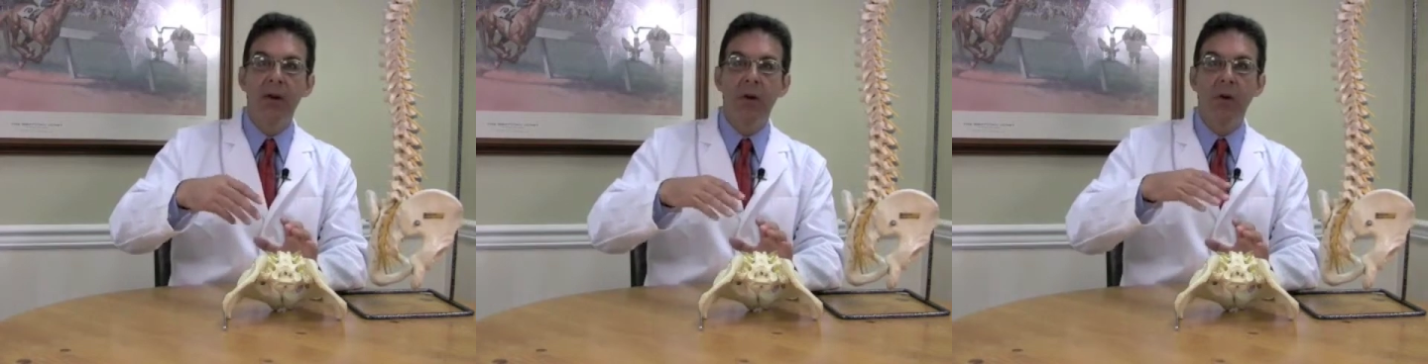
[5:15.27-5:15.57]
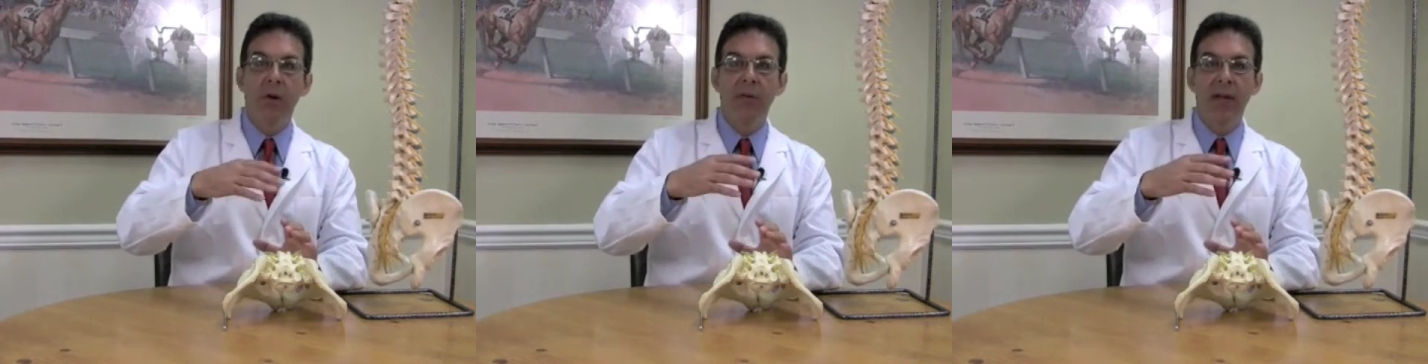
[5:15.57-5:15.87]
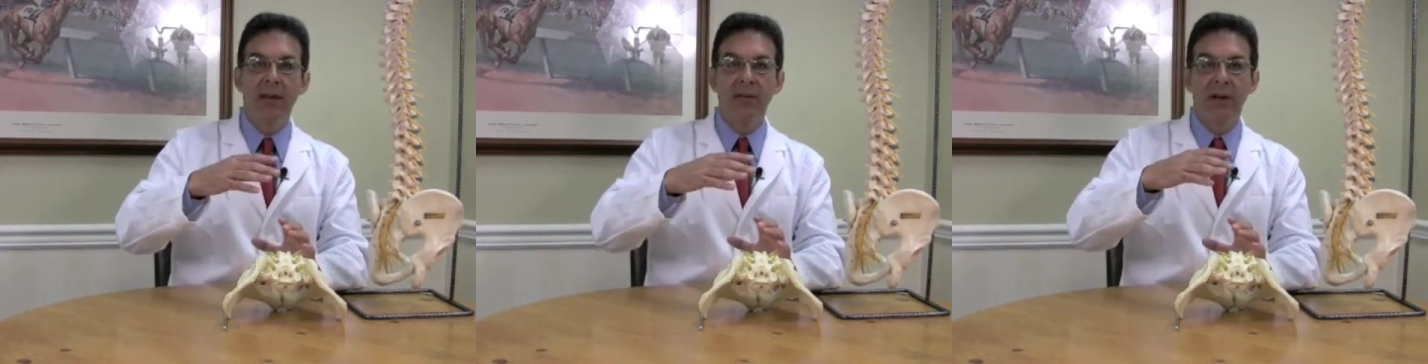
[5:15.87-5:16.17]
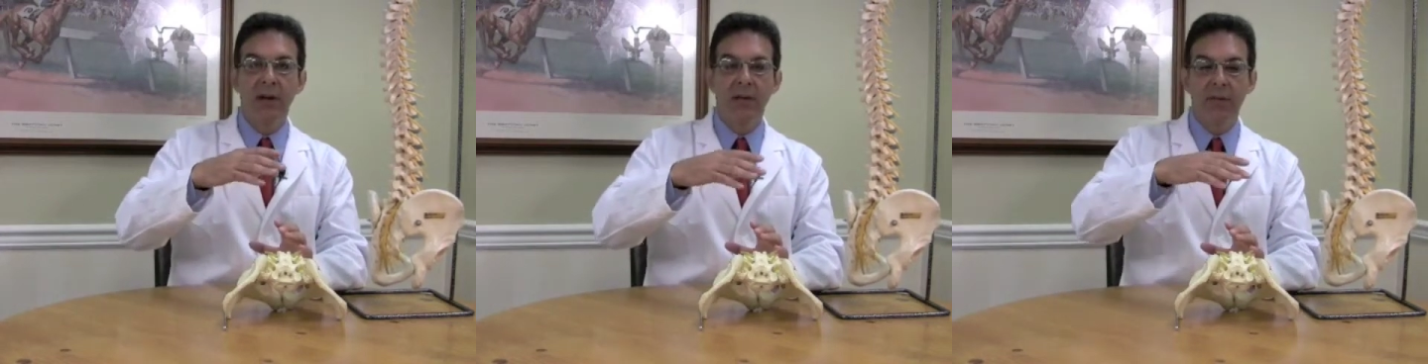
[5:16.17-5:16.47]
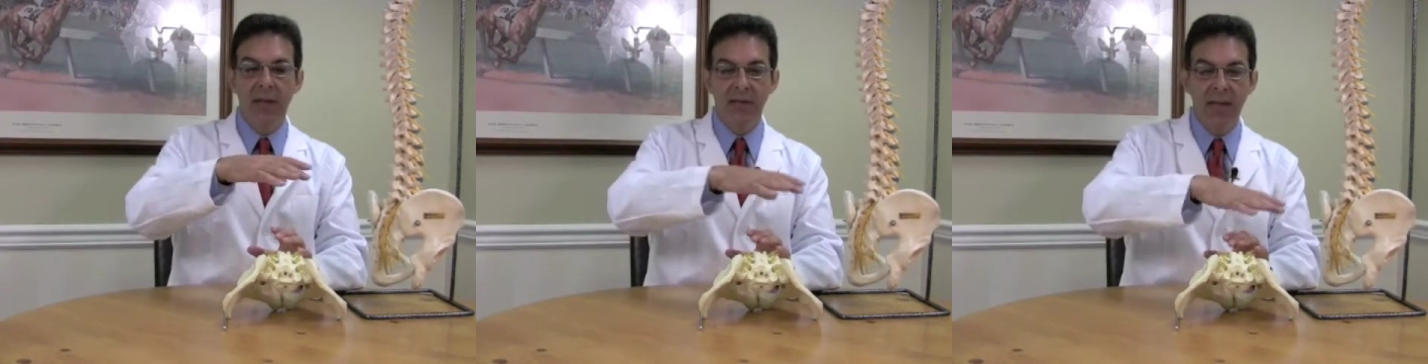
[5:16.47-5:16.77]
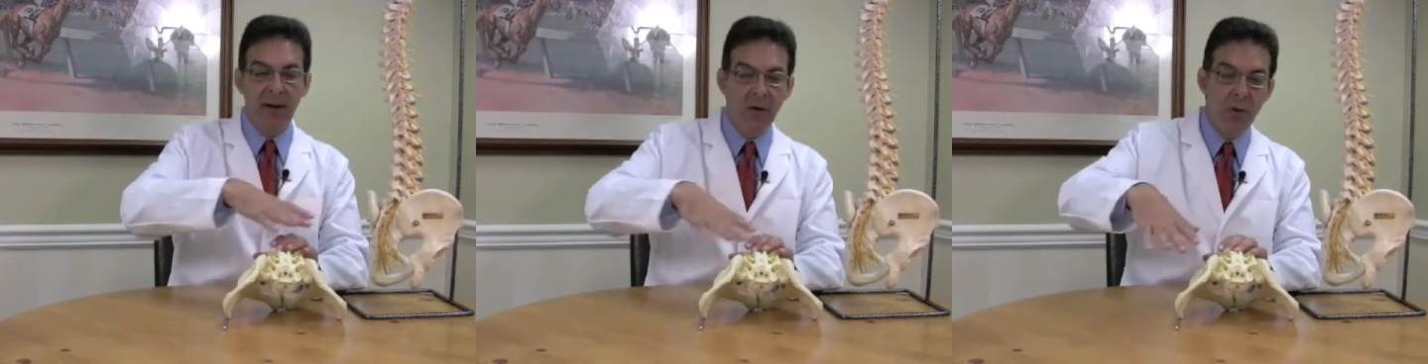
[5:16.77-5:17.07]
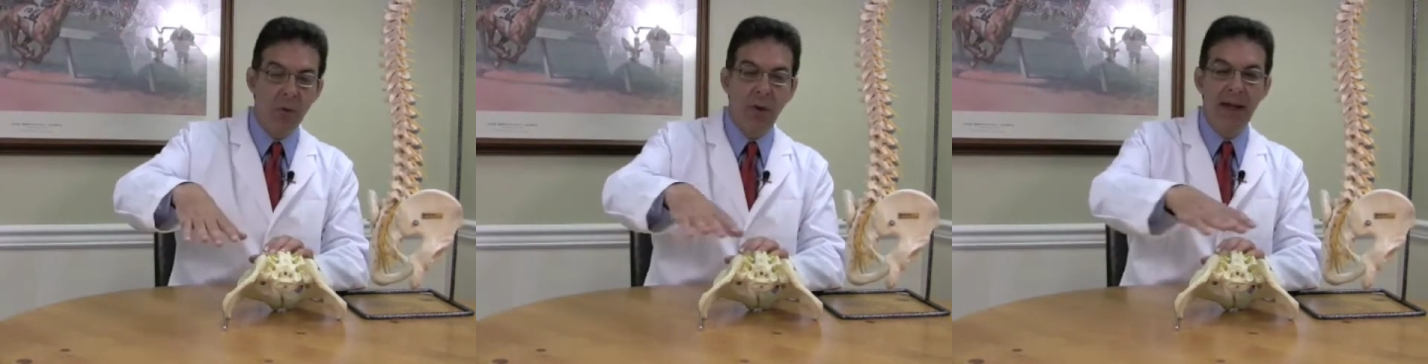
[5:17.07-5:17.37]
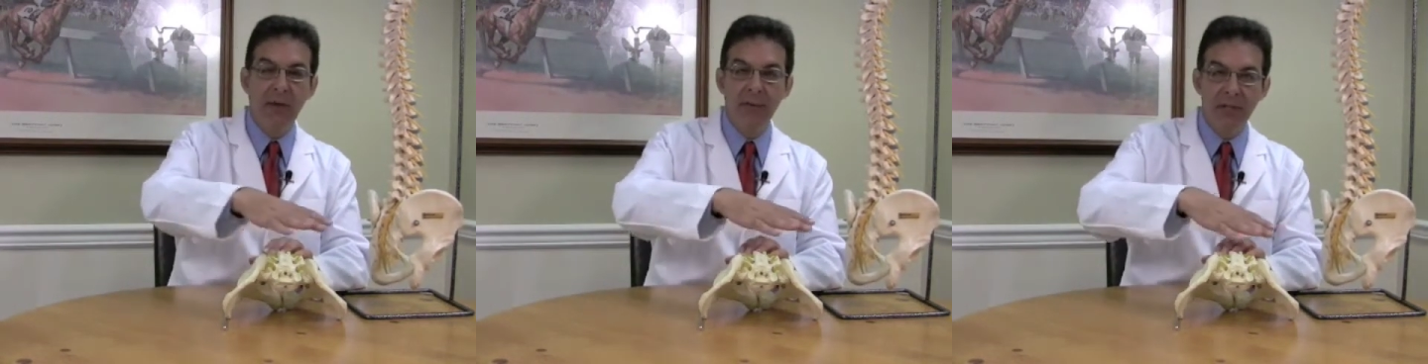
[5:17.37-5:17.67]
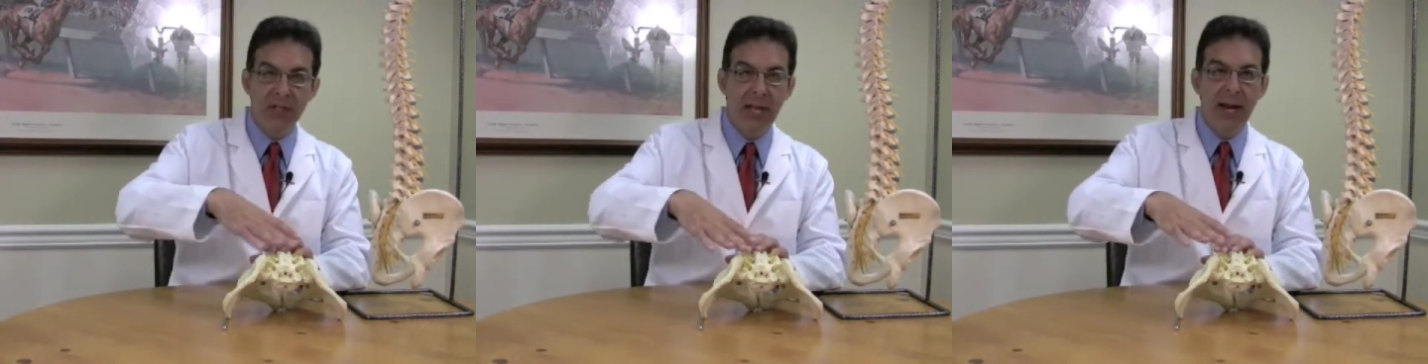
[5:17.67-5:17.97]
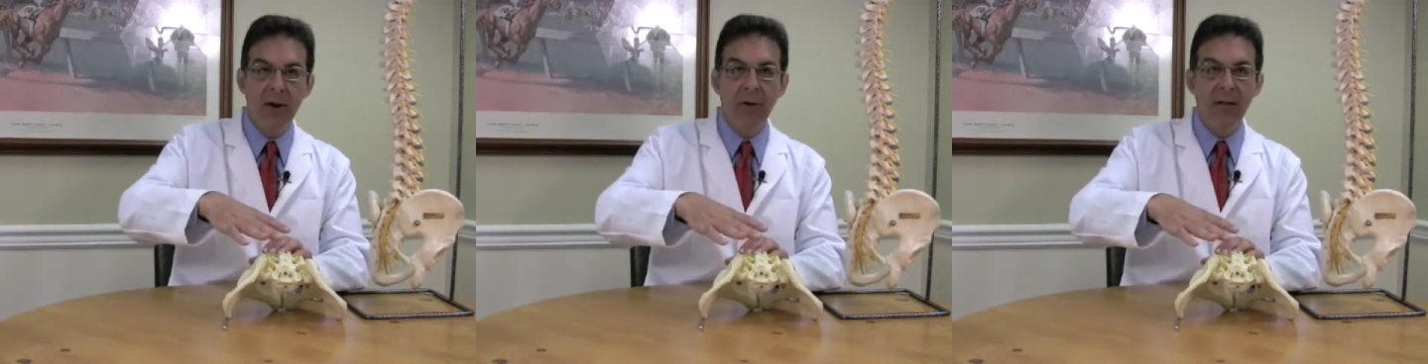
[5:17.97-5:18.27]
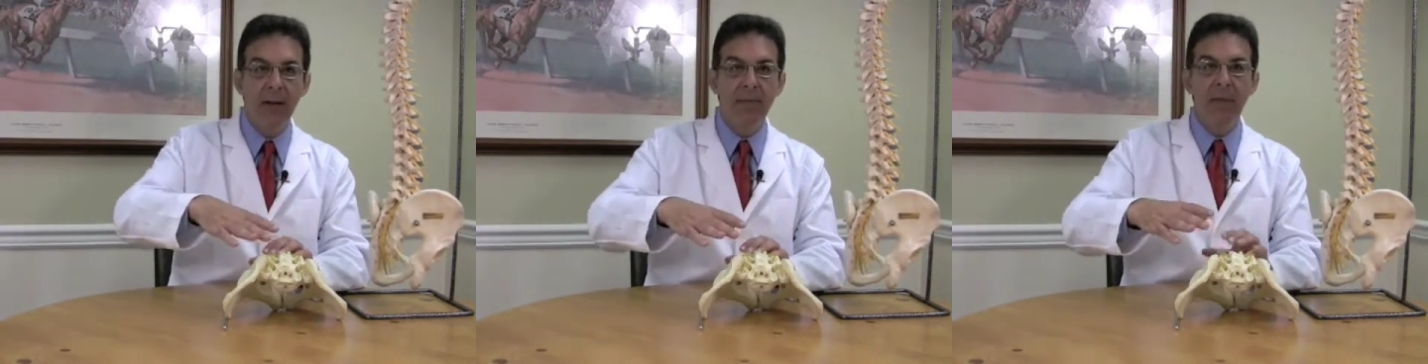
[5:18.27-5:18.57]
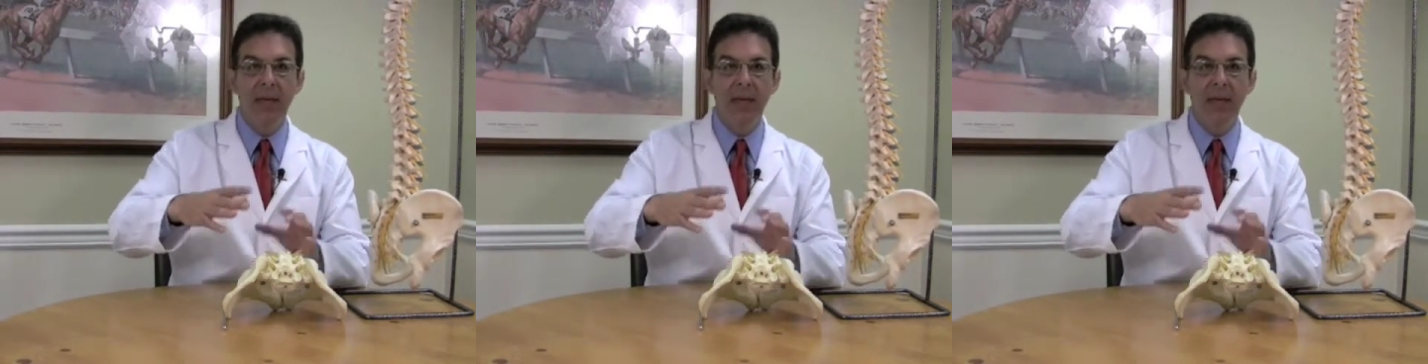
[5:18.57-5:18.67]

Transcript: or that are around this area